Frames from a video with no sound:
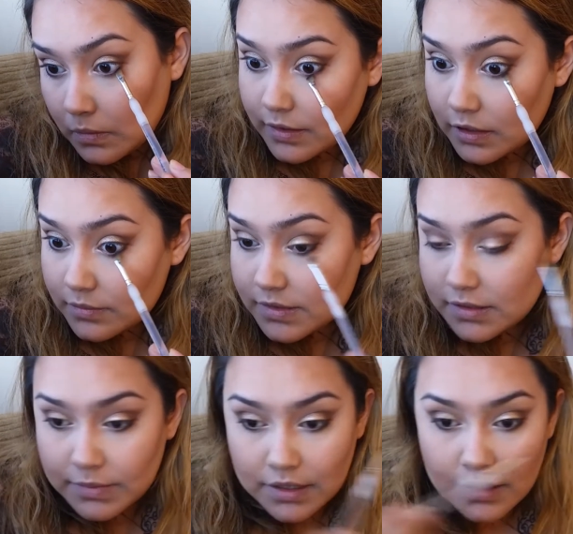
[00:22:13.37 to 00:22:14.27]
It helps
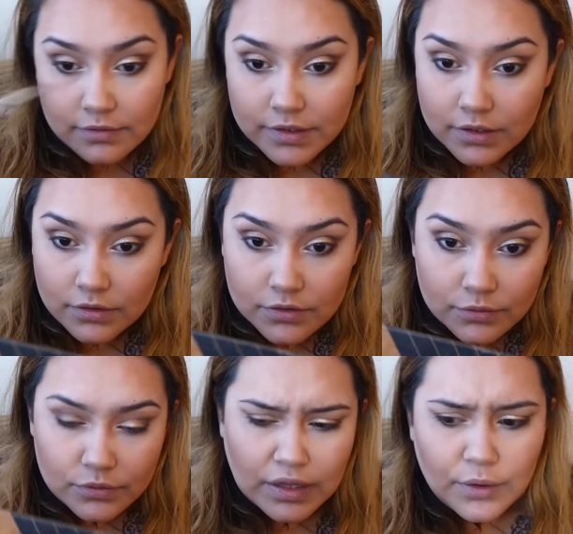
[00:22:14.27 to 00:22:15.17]
to make everything look
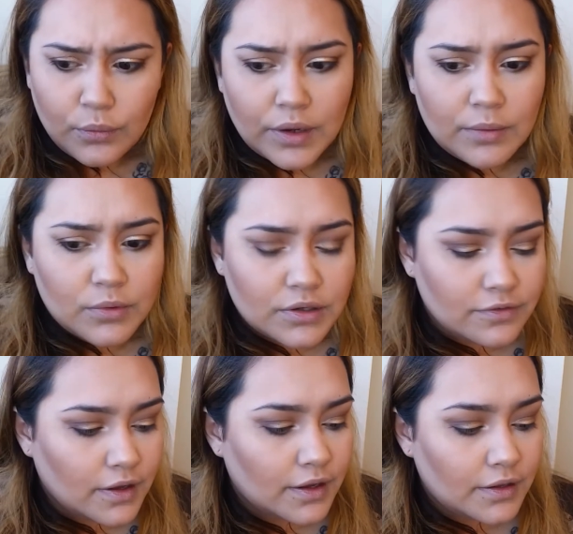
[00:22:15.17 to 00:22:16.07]
like way more
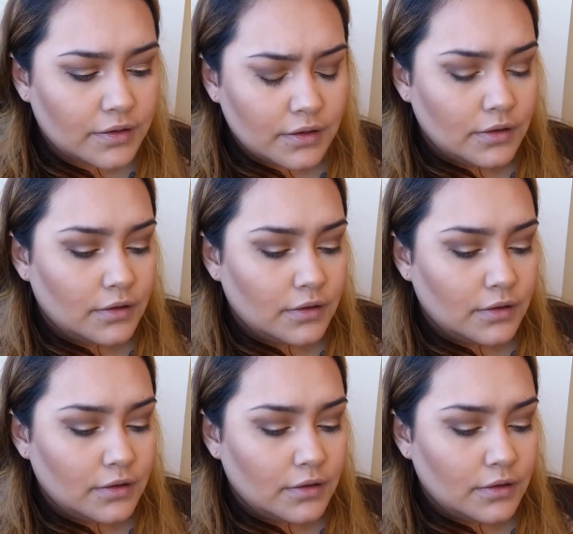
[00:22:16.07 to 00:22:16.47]
defined